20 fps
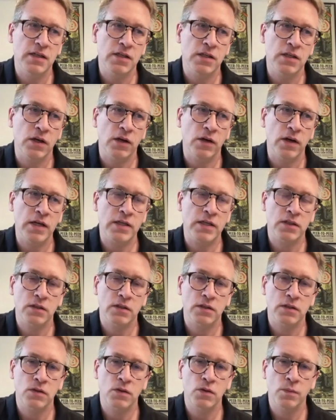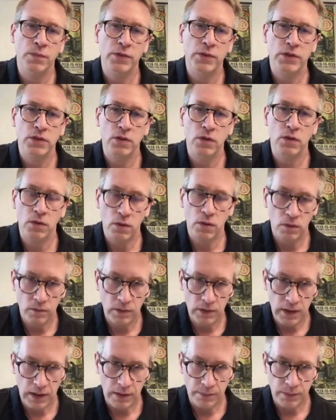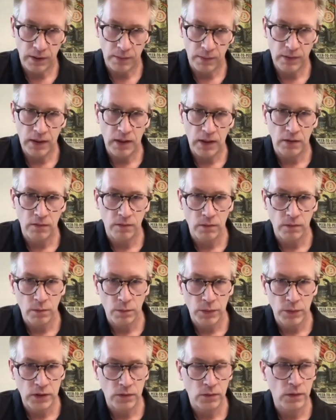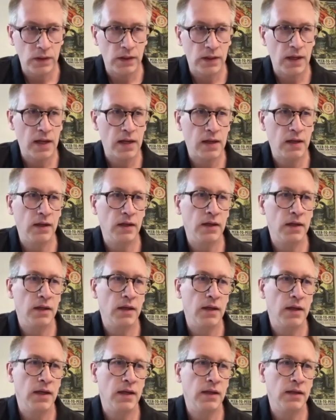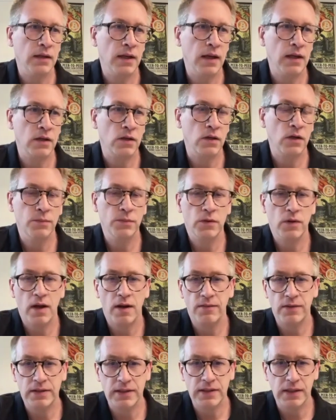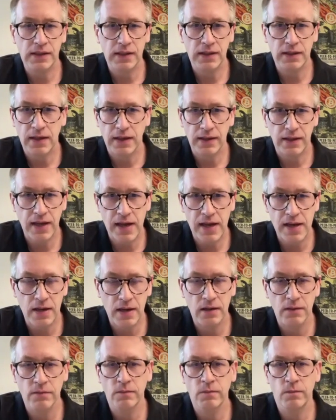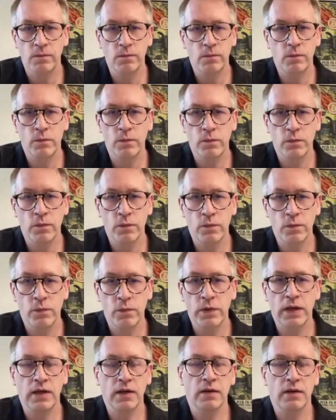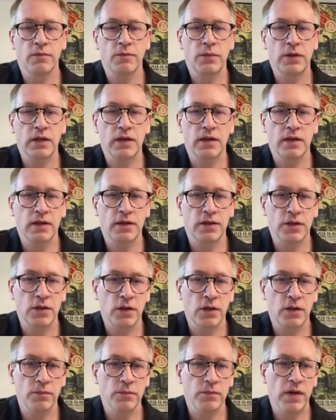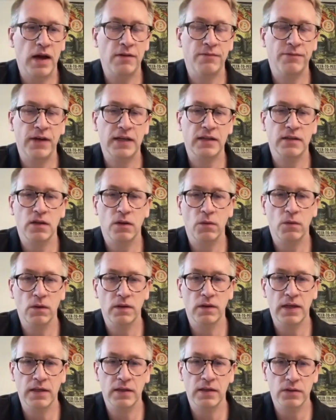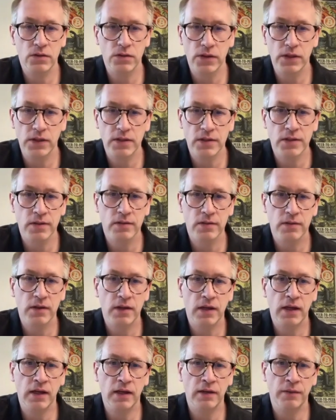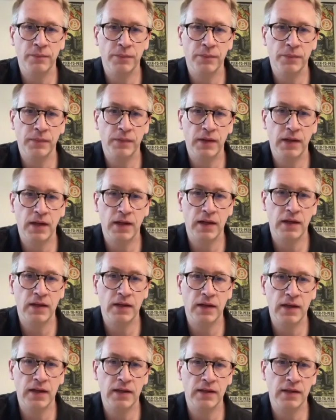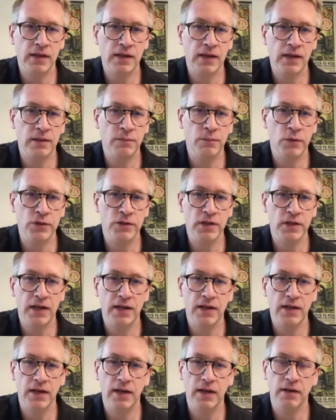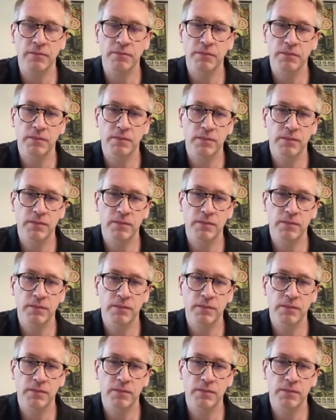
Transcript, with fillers: you know a super strong overlap i believe between ai and, and crypto having said that like ai will will you know affect all industries um, and, and and most likely